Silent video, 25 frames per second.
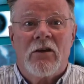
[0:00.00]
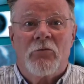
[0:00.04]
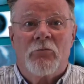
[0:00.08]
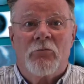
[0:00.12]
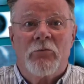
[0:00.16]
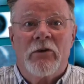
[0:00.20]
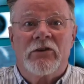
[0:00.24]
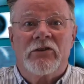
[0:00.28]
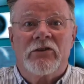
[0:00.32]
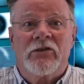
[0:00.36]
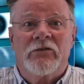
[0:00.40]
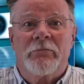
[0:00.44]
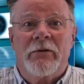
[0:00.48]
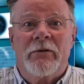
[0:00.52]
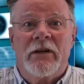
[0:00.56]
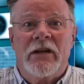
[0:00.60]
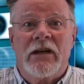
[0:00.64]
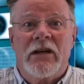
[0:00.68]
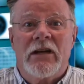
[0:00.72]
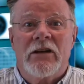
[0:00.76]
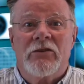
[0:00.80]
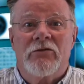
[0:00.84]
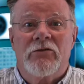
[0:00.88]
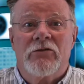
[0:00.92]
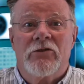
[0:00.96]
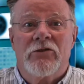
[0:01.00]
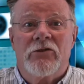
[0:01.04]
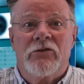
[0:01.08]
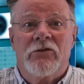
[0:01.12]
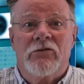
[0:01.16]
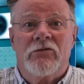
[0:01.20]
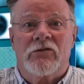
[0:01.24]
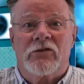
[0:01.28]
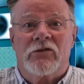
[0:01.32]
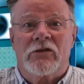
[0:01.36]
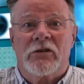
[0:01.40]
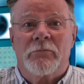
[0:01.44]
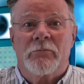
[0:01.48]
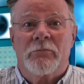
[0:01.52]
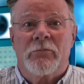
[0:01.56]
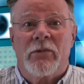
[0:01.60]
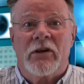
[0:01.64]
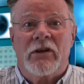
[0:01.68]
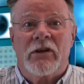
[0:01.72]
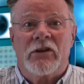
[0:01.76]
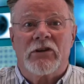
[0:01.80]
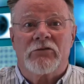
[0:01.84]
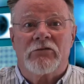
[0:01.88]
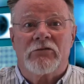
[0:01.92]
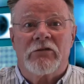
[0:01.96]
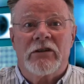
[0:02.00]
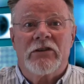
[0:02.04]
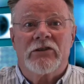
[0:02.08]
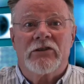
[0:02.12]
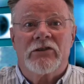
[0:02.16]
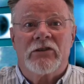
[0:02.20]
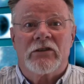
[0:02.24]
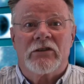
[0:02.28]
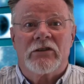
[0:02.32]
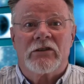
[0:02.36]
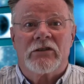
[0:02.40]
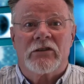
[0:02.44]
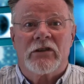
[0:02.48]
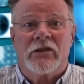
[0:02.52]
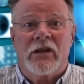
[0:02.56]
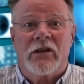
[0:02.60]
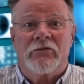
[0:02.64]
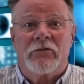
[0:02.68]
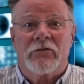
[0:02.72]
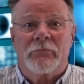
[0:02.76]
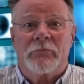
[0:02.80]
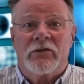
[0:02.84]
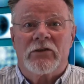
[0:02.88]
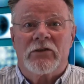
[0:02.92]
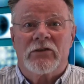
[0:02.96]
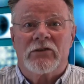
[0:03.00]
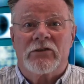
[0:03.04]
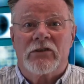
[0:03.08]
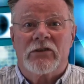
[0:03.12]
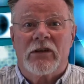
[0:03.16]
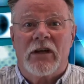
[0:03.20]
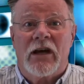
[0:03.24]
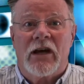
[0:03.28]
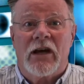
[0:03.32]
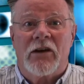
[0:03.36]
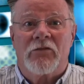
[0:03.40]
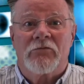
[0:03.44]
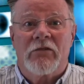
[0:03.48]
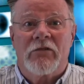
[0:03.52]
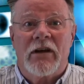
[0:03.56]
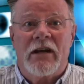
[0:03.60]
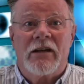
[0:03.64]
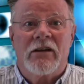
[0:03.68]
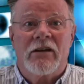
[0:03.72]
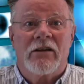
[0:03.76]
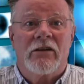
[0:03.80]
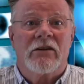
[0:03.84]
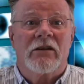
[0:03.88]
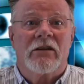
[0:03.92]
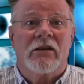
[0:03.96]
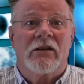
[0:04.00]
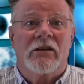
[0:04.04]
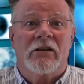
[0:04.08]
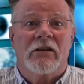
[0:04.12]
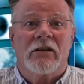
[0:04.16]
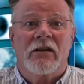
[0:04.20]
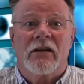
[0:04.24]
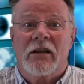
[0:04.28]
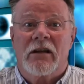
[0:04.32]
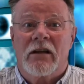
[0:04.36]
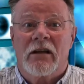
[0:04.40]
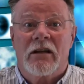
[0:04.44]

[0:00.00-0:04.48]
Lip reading: which have been introduced by treasonous governments are rendered